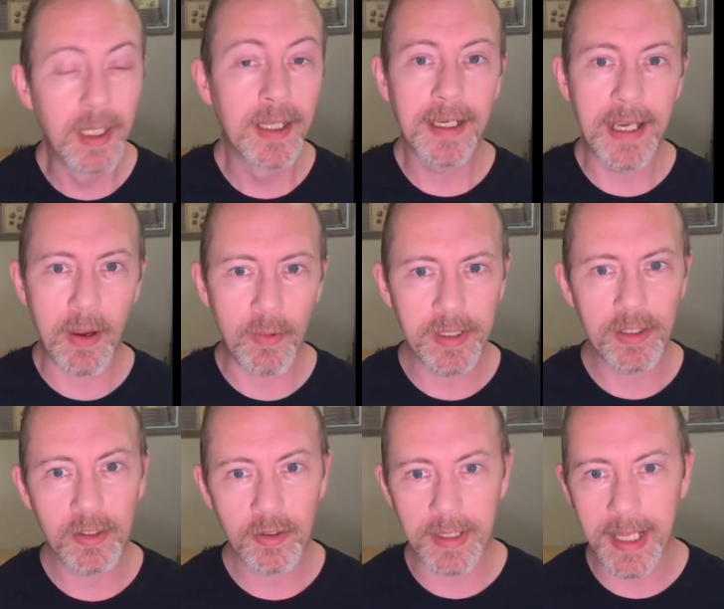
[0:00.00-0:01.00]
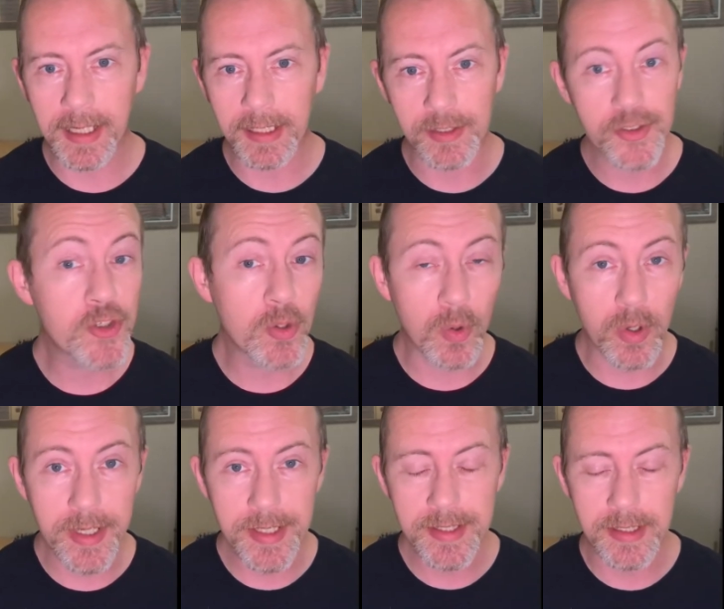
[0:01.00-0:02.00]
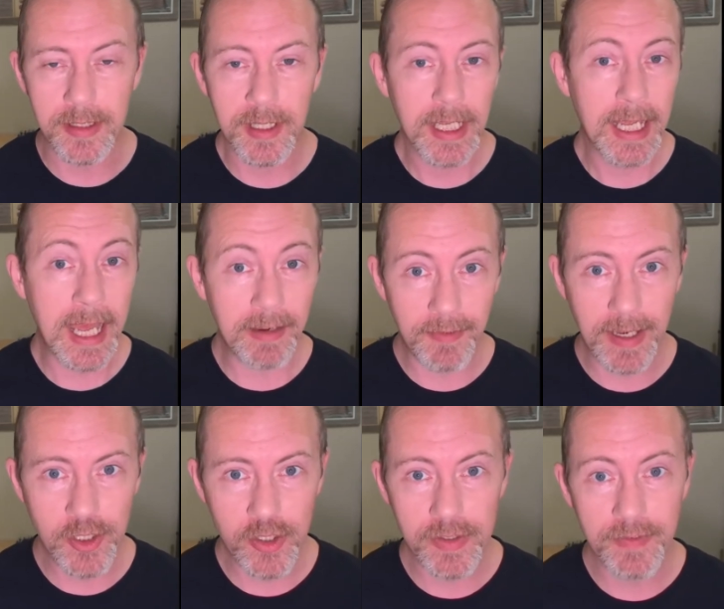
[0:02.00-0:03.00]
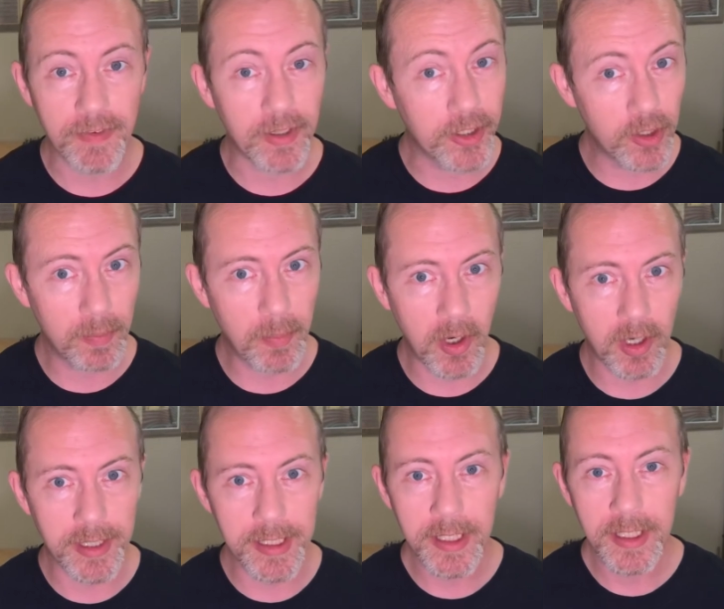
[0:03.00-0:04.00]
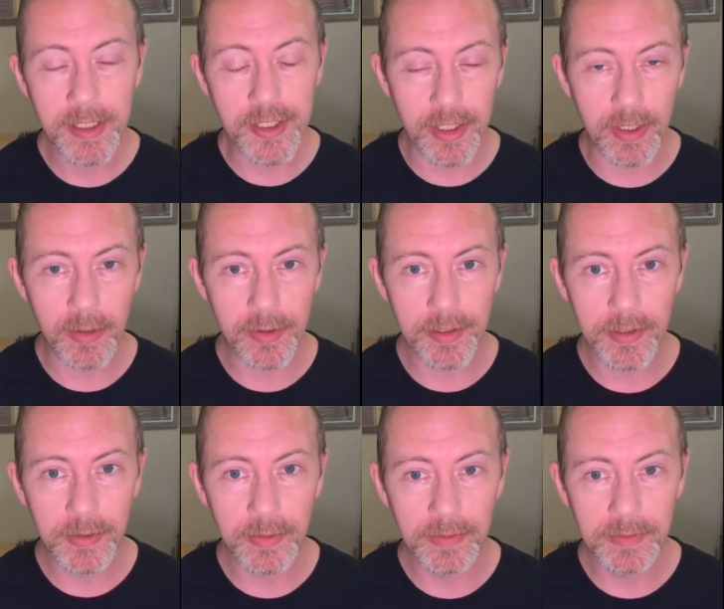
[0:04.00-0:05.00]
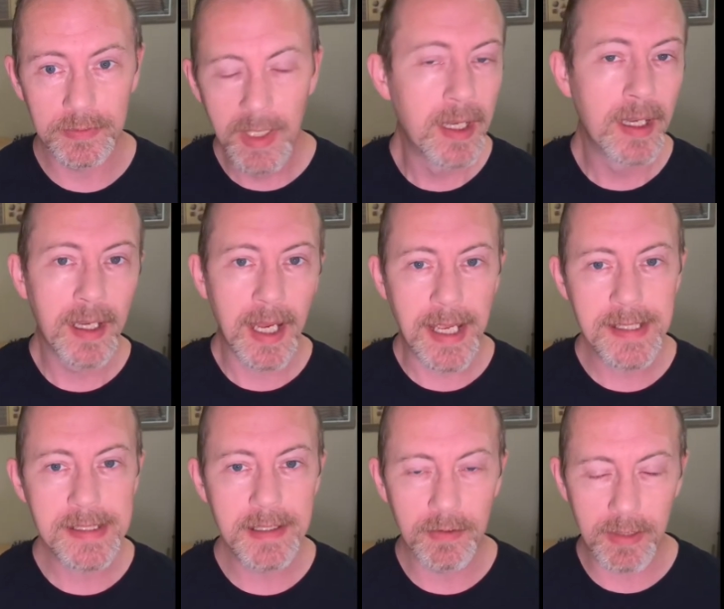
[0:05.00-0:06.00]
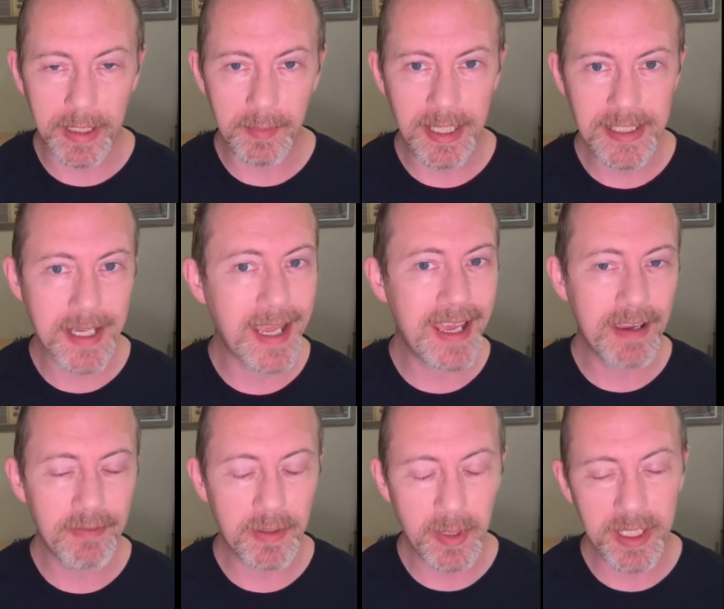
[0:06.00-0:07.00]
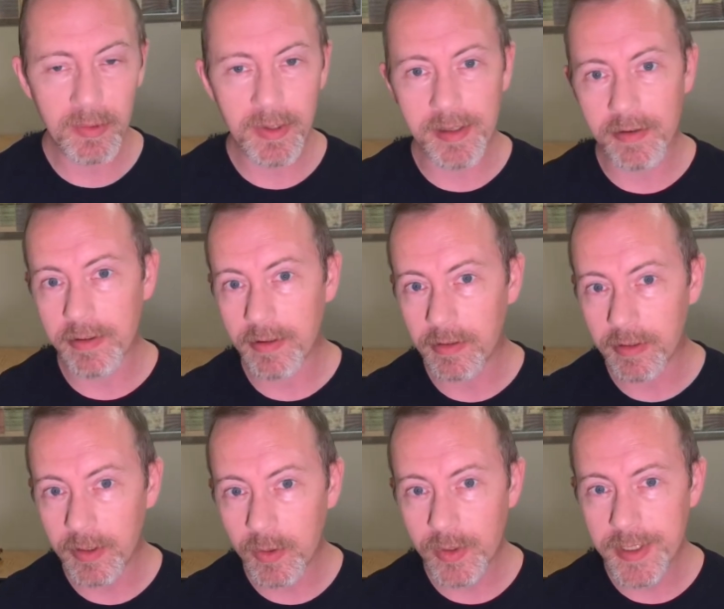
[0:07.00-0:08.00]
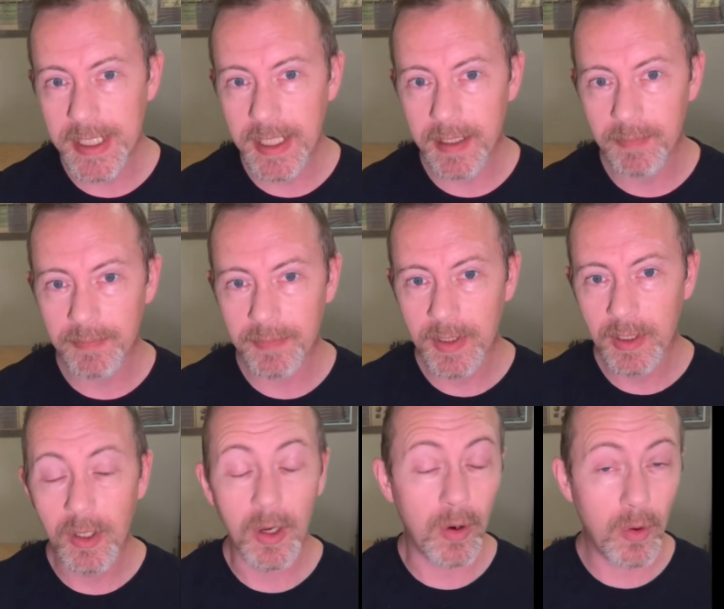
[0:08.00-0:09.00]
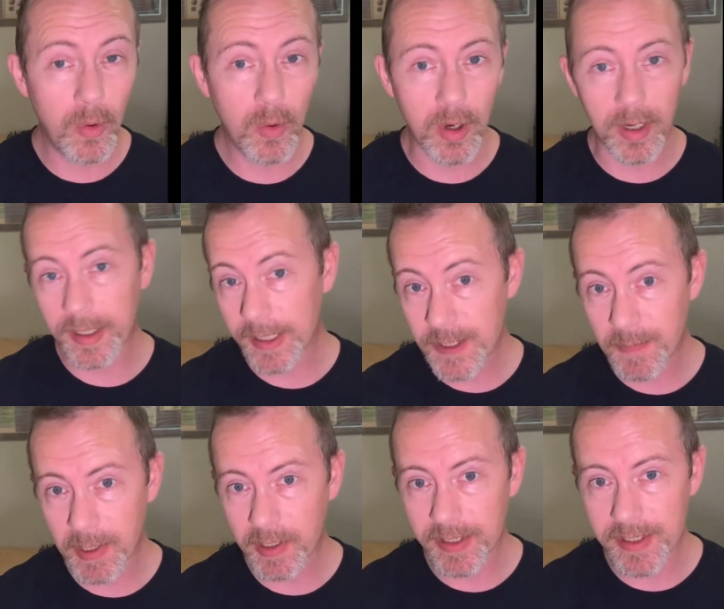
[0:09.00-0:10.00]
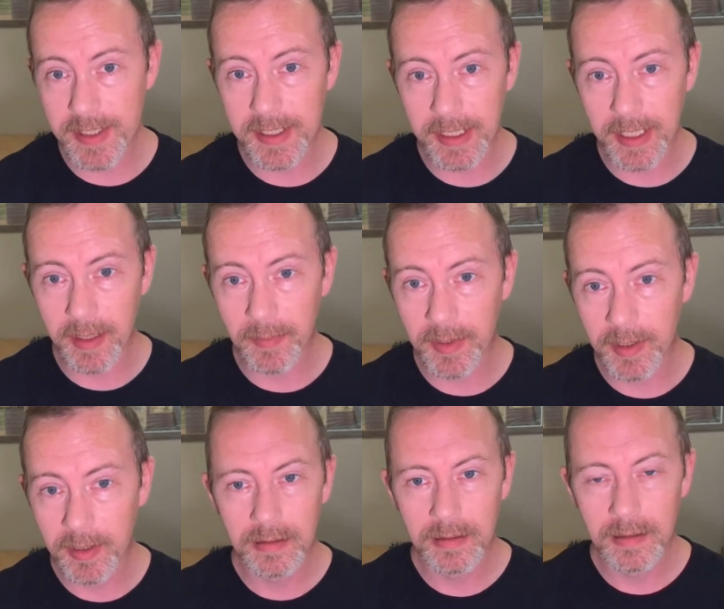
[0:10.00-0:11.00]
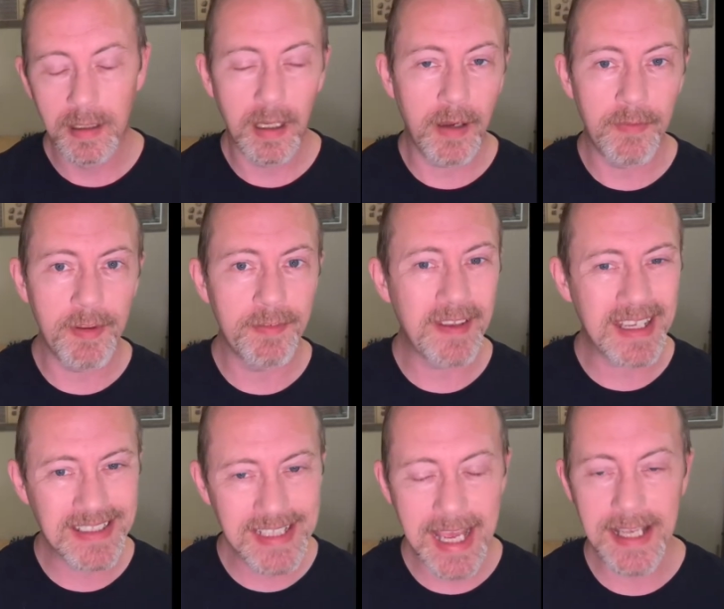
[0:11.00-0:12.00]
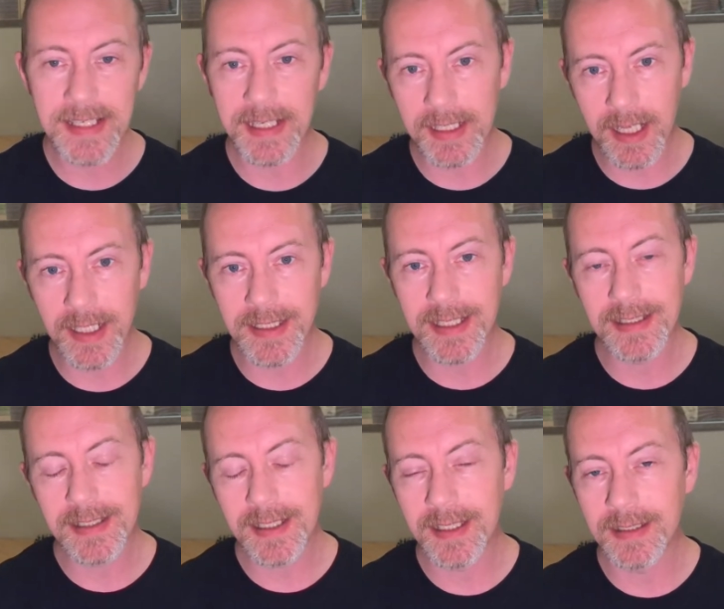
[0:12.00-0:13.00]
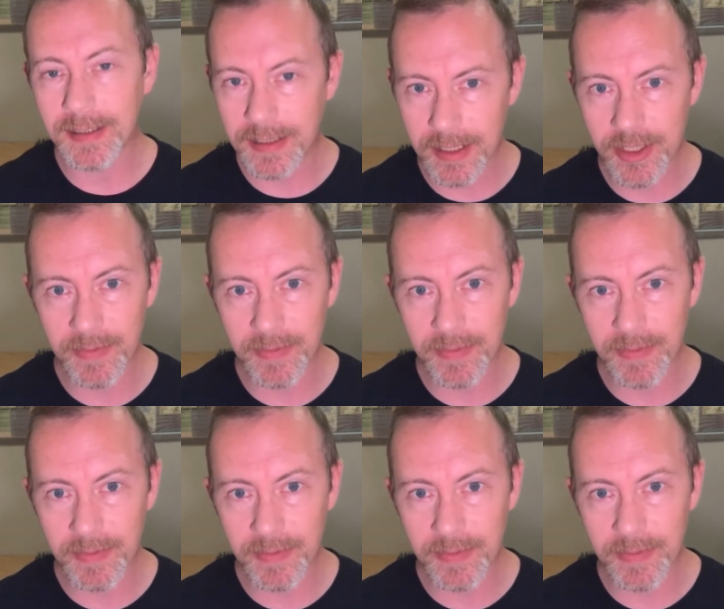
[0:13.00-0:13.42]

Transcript: Now, when you're creating stories and adventures for your party to go through, I still recommend to everybody, whether they're a new D M, or an experienced D M, of the fantastic content in the Dungeon